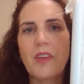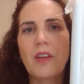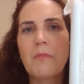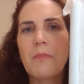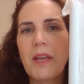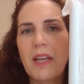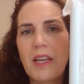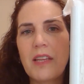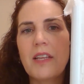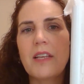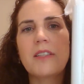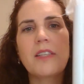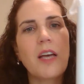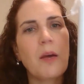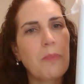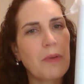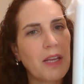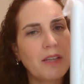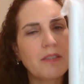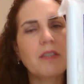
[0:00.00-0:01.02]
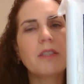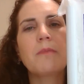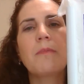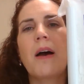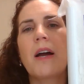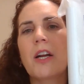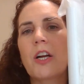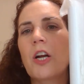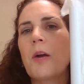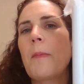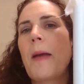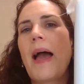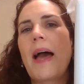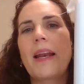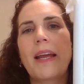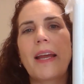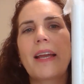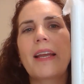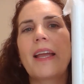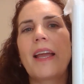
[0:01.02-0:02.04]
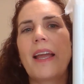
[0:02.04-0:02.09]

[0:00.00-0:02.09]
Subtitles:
picking this up because it's monochromatic